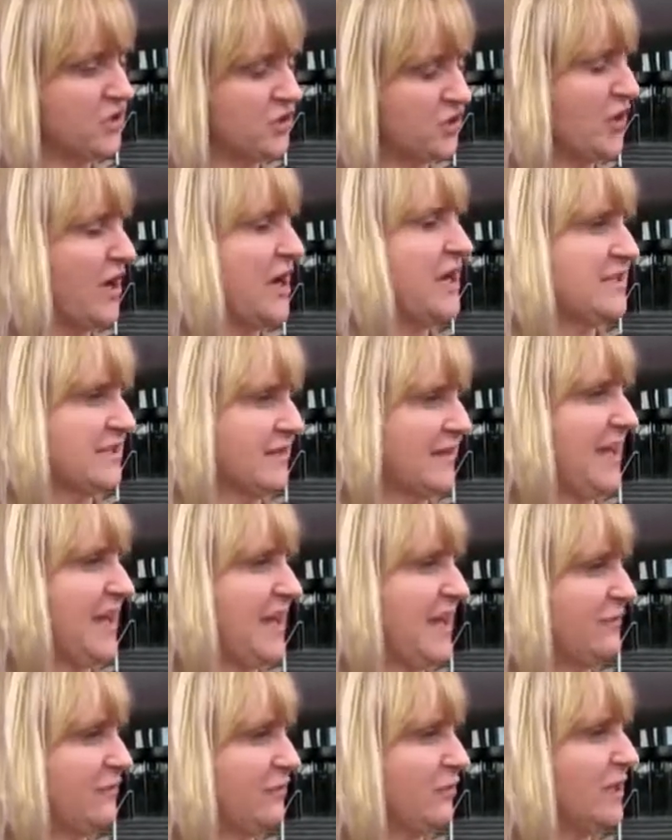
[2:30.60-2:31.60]
train to that
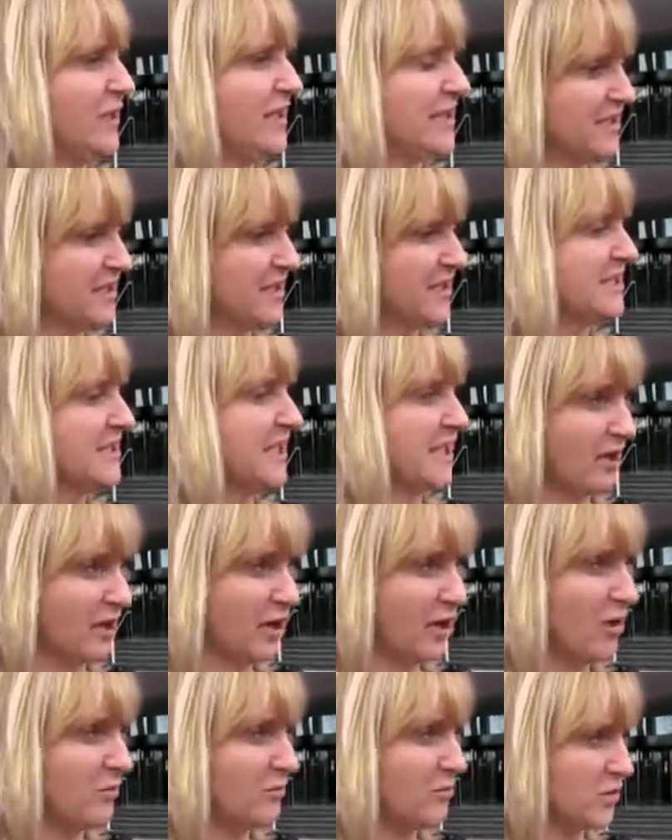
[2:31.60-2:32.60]
level, it's going to take
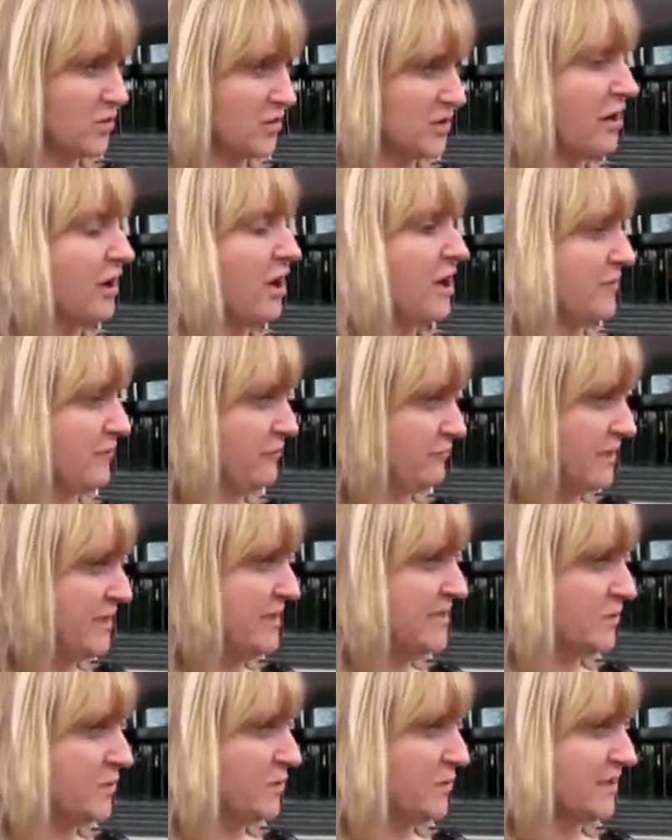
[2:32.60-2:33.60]
a lot more time and
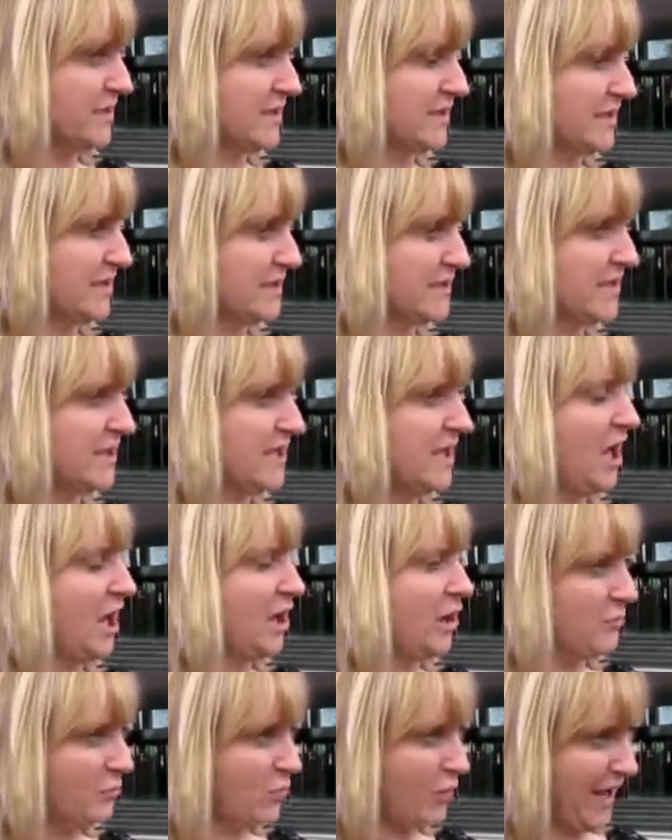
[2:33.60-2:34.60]
resources, a
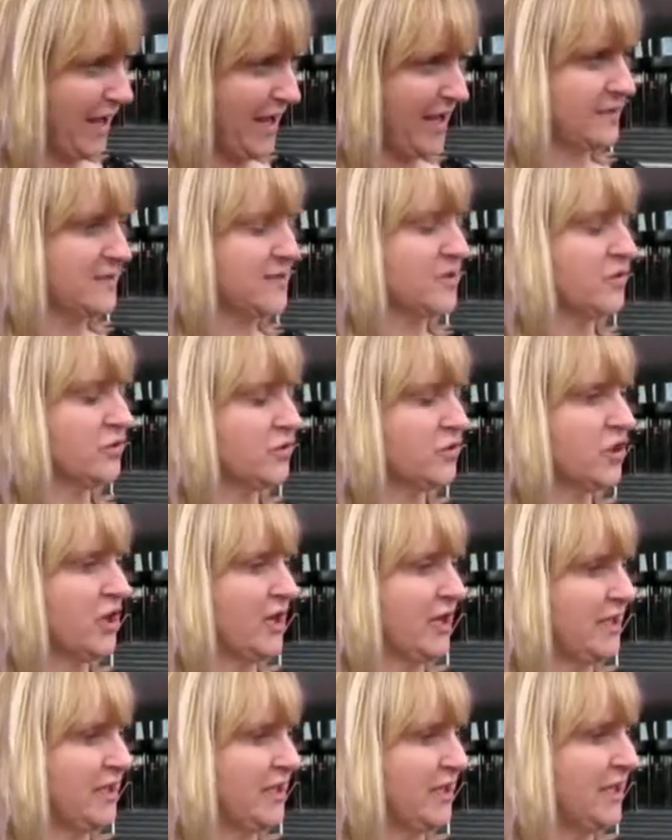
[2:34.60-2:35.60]
lot more hands-on
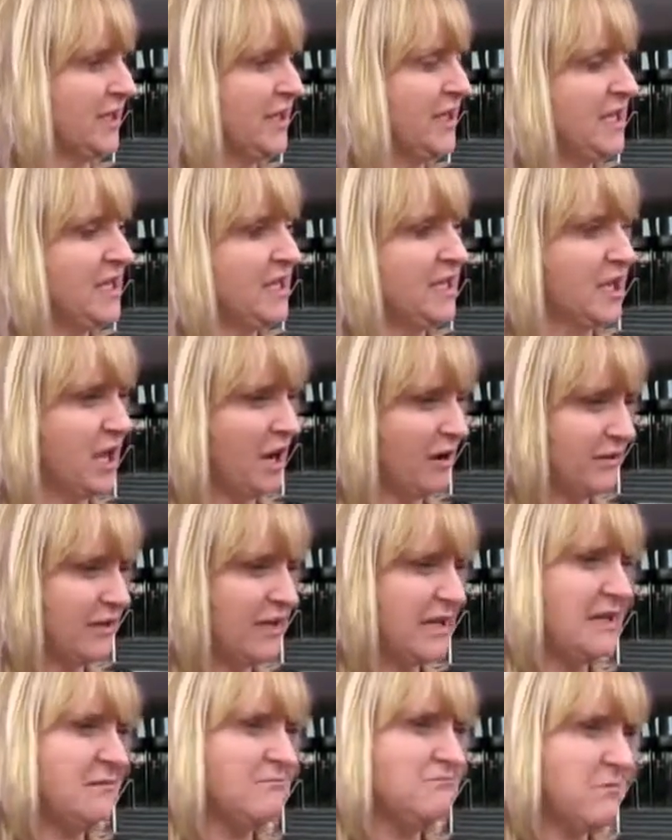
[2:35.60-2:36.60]
training.
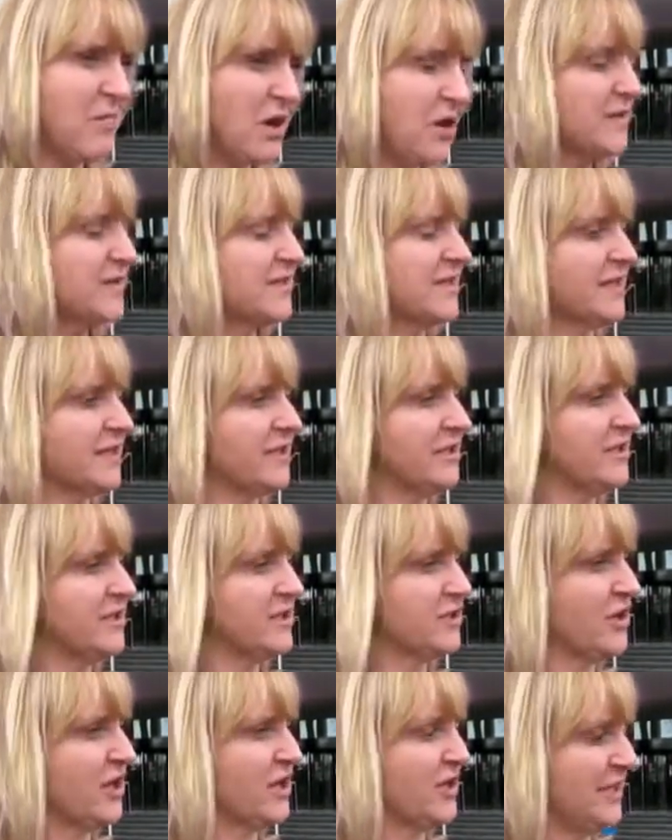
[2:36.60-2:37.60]
Currently, most dental
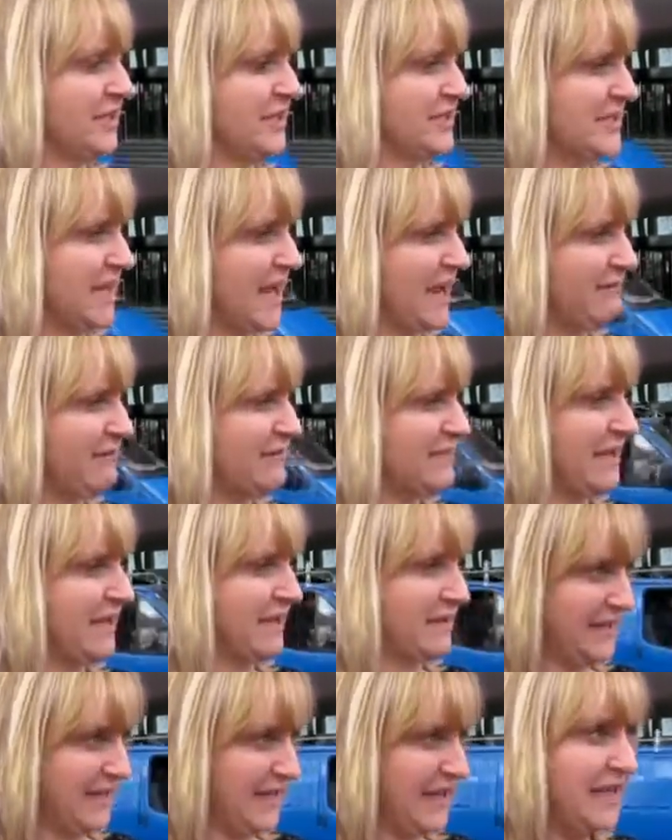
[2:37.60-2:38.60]
nurse training is carried out
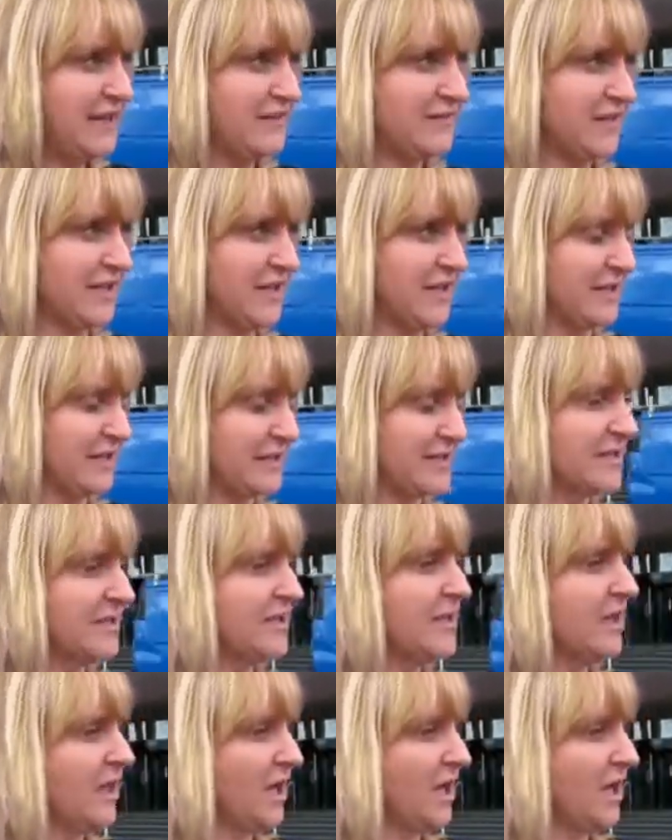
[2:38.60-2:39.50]
in the evenings